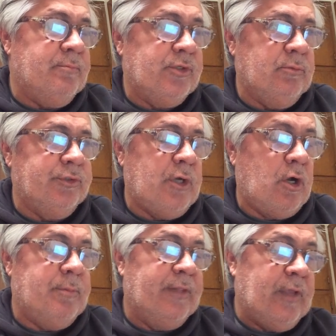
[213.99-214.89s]
So we'll
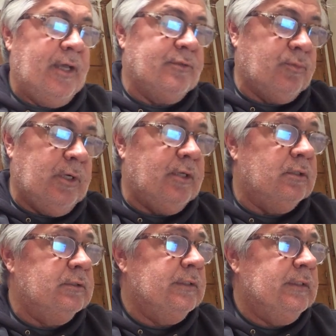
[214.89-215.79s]
talk about that as
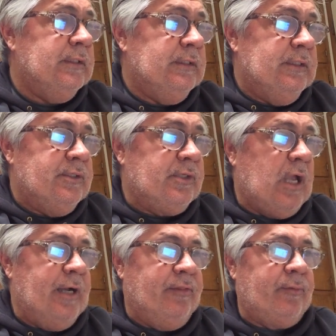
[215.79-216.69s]
well.
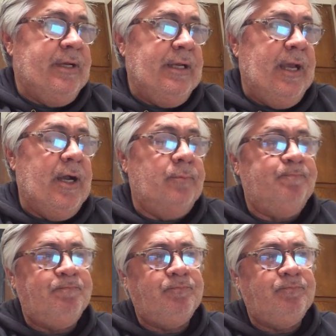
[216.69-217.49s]
Slide 3 now.